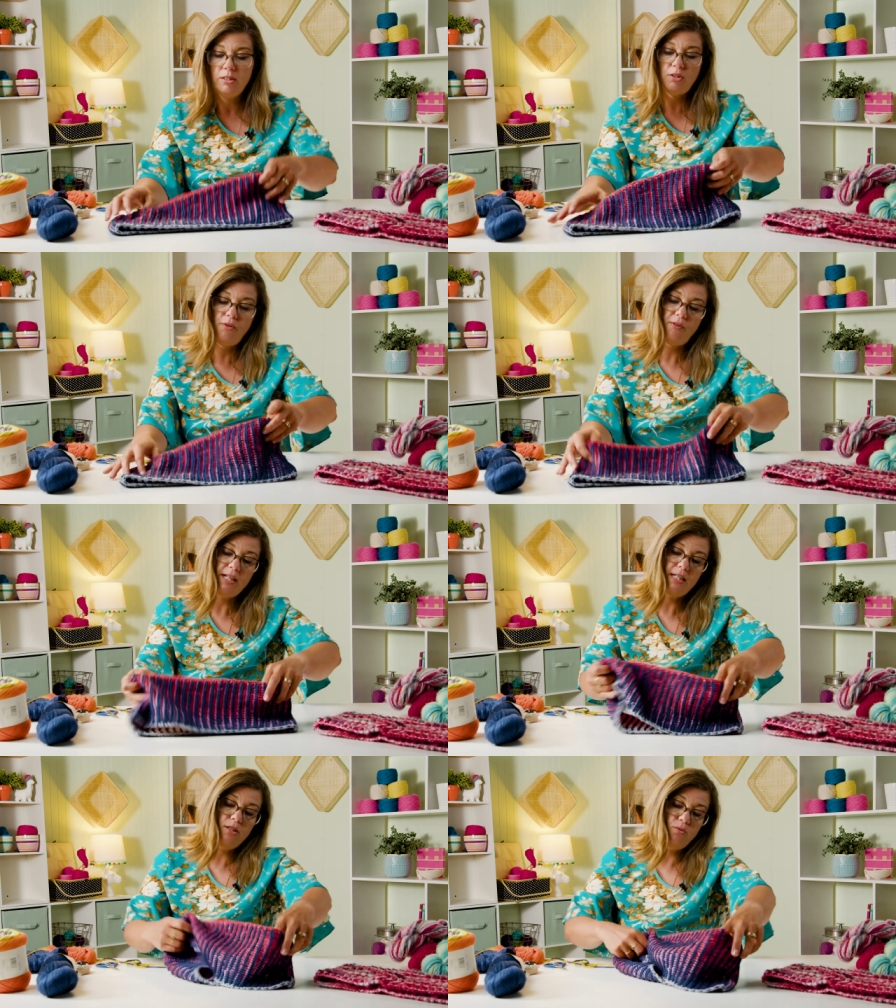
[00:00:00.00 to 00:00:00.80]
So if
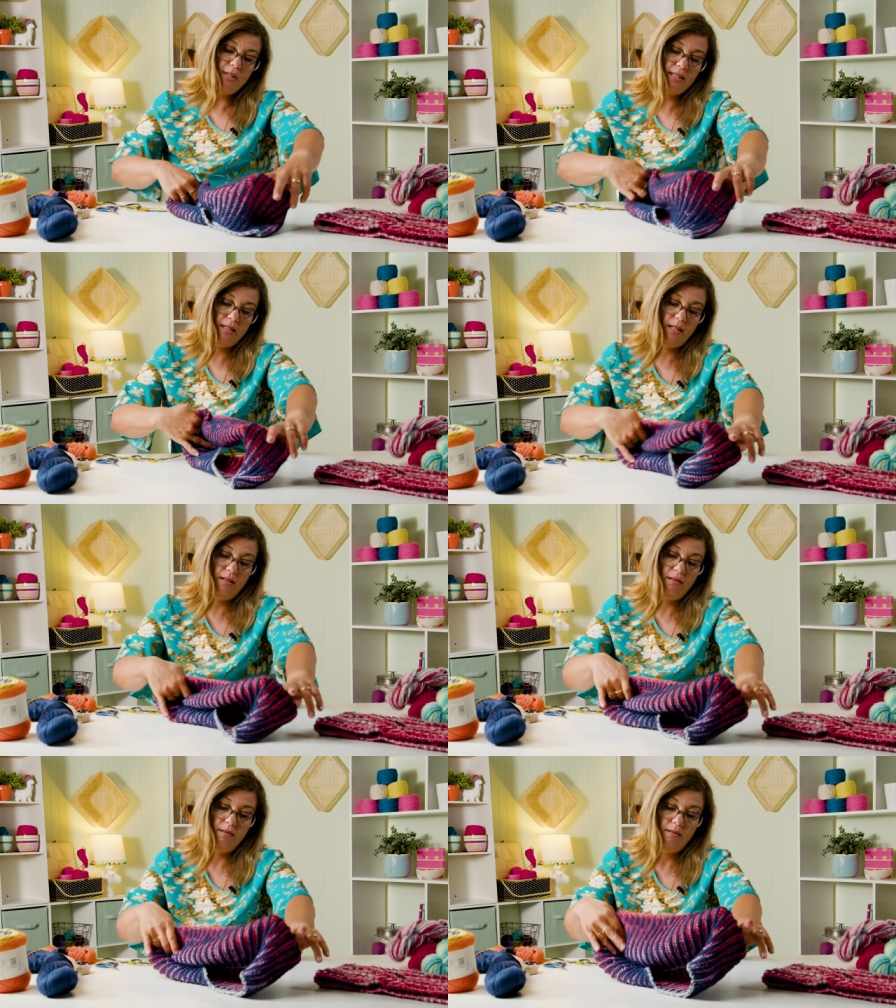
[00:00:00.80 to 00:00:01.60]
I did twist
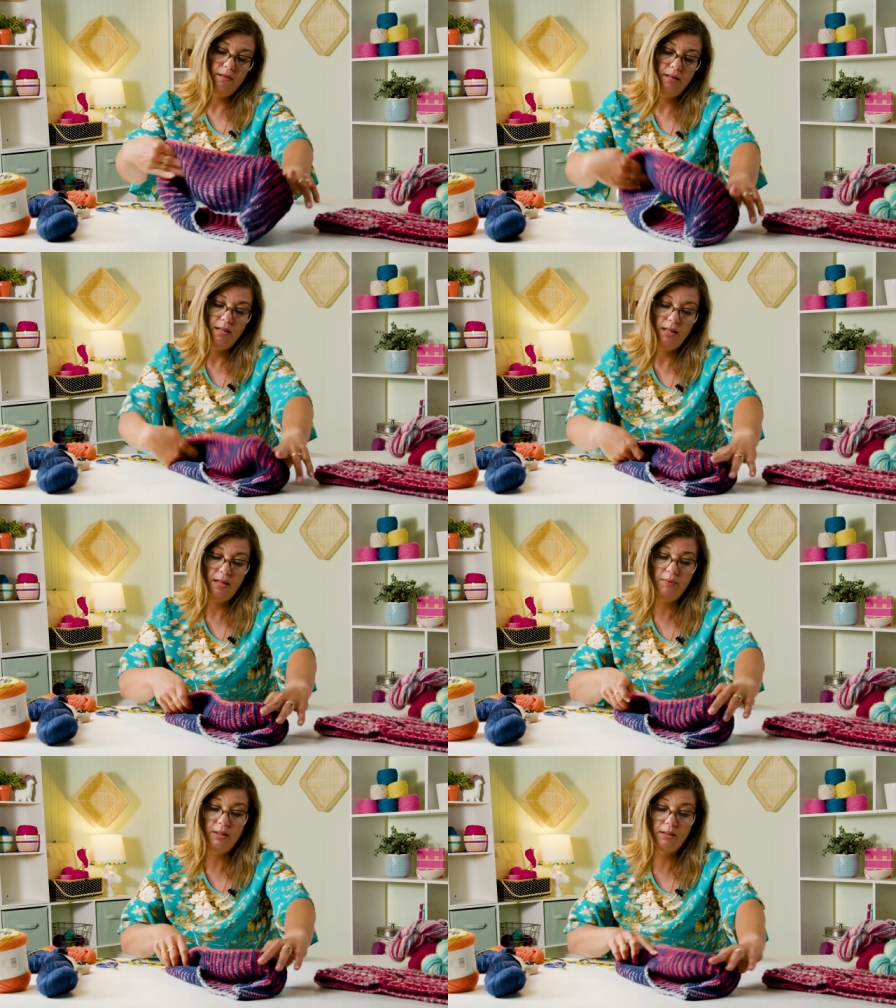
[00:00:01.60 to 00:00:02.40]
it,
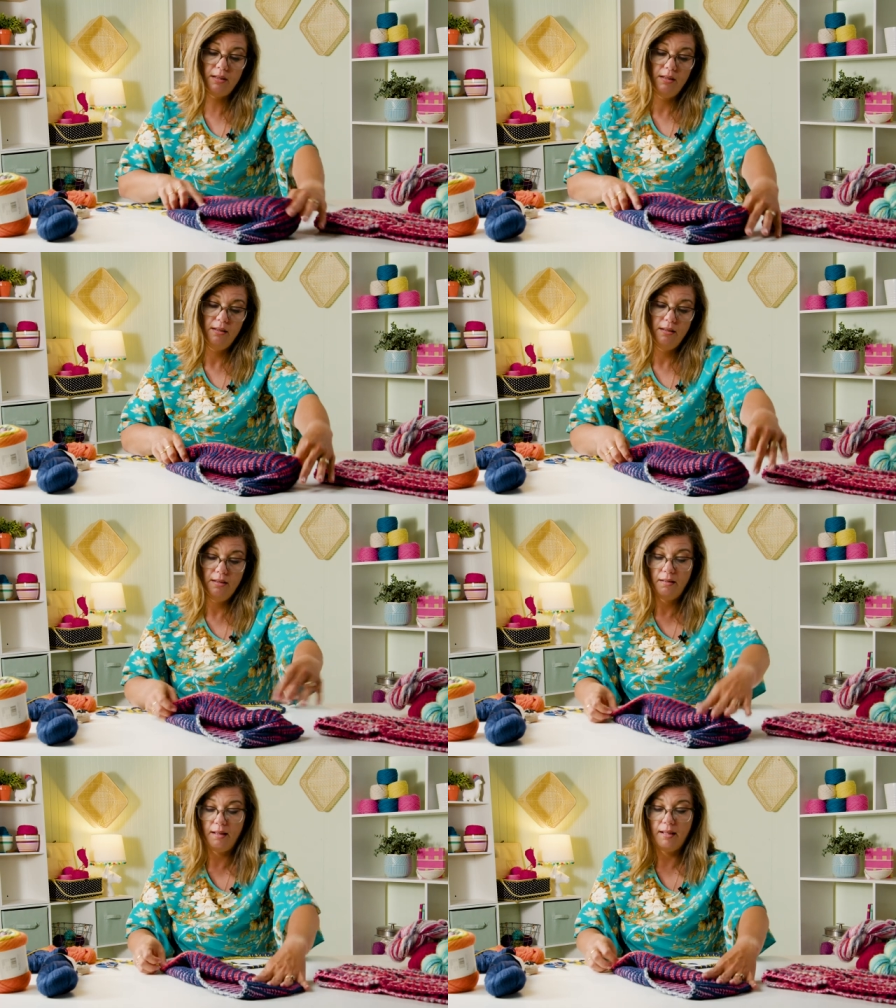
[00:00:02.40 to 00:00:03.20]
it would look
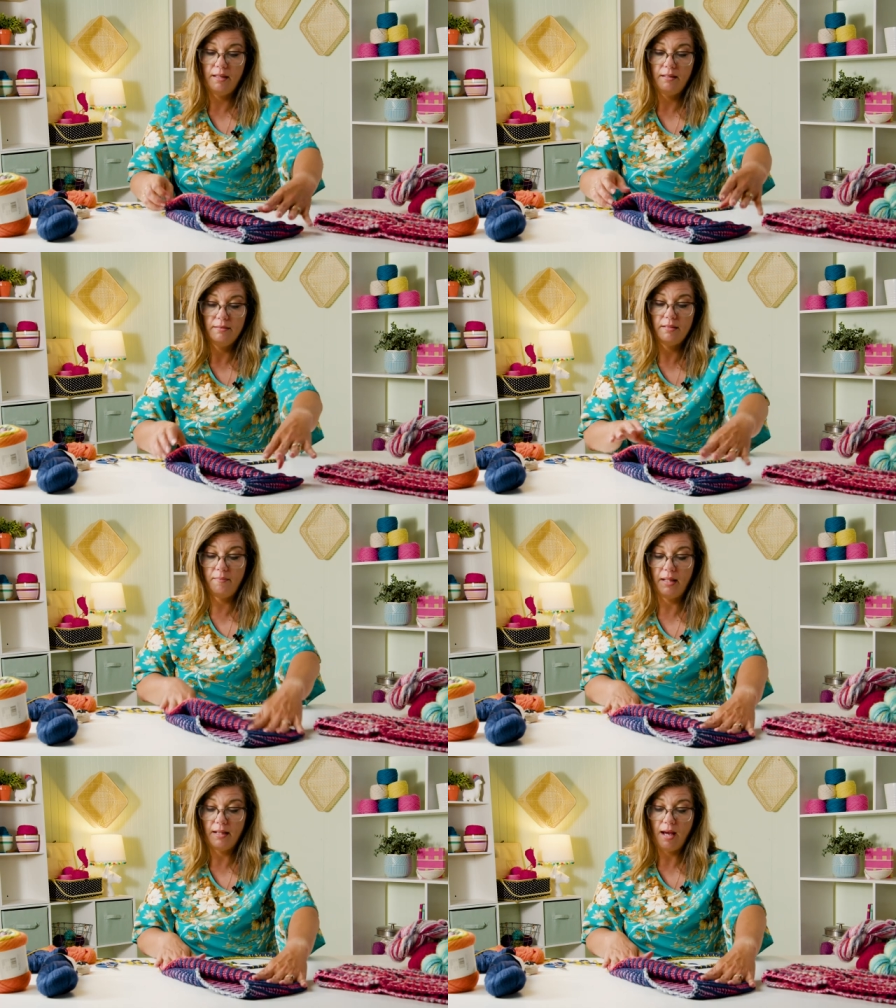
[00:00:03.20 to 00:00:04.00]
like
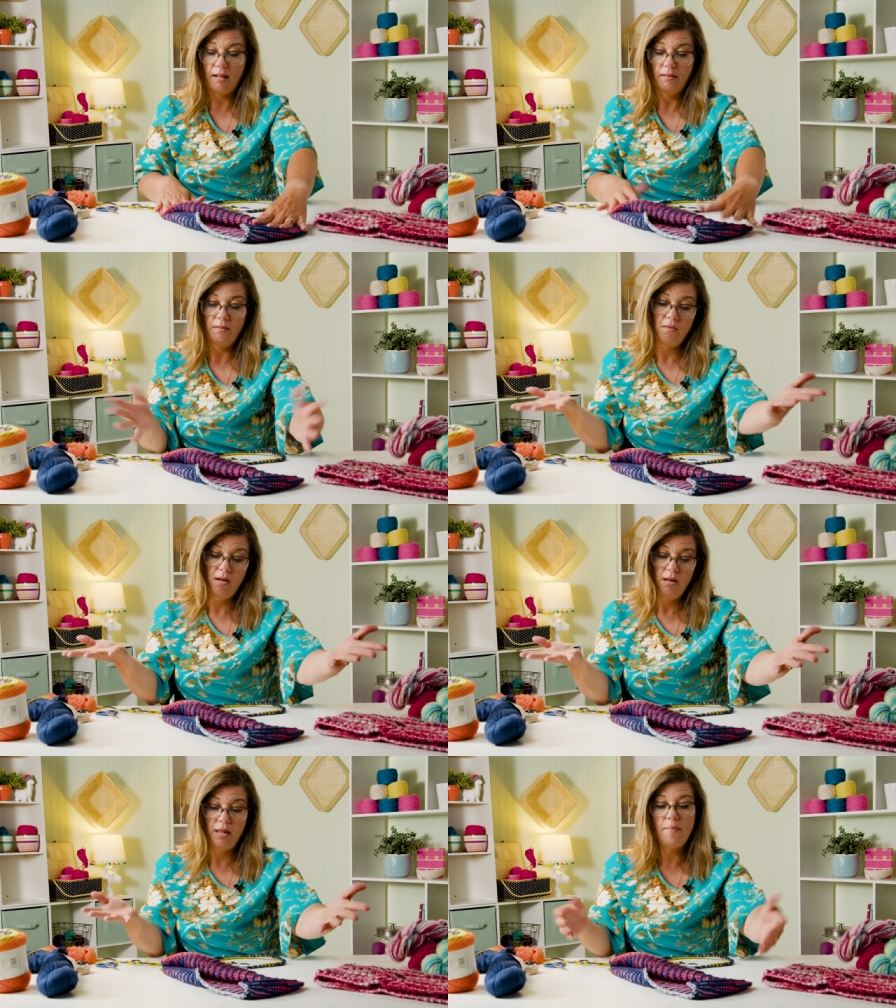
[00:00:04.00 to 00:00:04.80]
something like that.
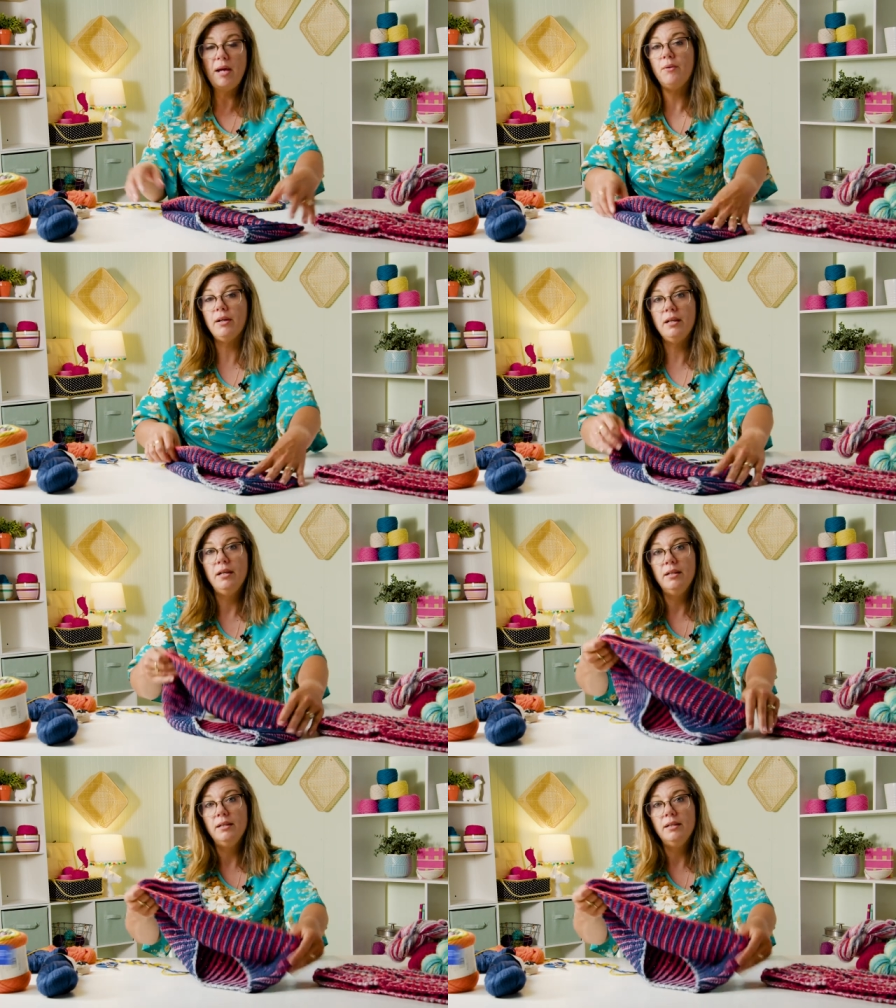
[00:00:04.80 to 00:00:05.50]
That might work.